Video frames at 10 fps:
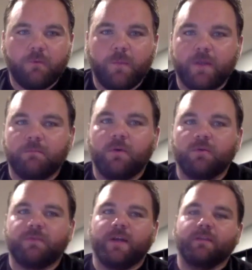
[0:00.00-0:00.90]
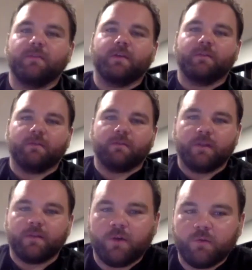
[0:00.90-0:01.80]
we can post that in
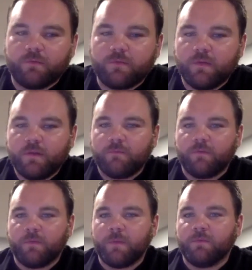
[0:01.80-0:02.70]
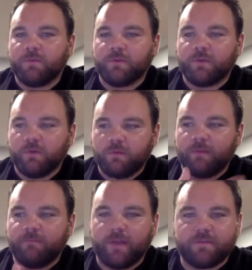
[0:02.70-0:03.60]
the notes for people to go
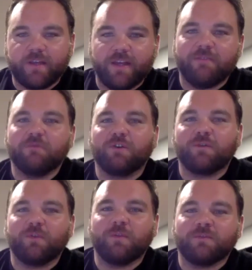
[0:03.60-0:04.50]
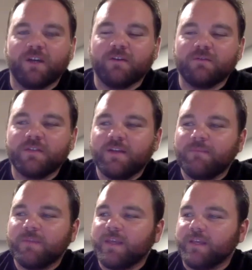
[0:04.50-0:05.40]
investigate and look for themselves.
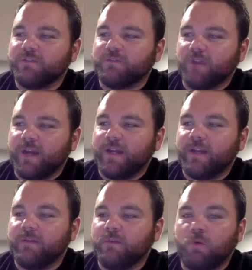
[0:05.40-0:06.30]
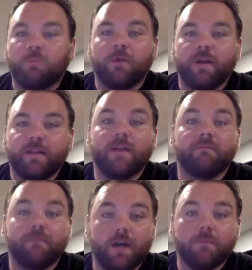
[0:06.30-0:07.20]
He's great at incorporating that
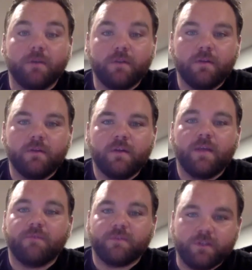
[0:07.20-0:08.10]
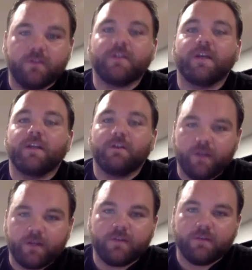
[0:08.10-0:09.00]
environment and facilitating
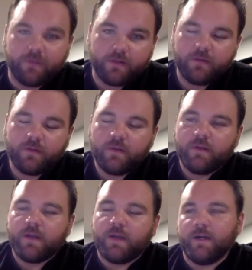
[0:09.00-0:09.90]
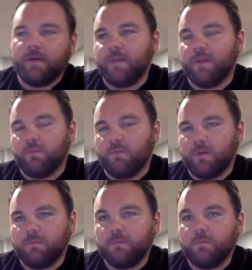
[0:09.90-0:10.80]
creativity. The other
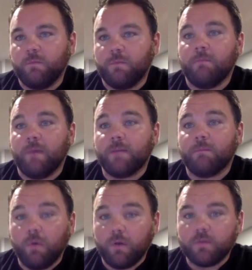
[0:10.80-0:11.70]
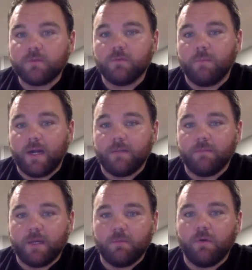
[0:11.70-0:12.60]
one would be Mike Boyle, so Body
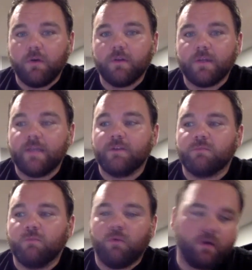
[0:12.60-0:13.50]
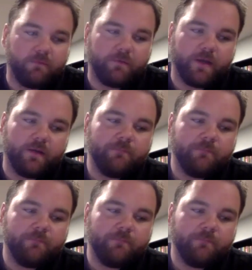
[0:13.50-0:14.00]
by Boyle. He is more of a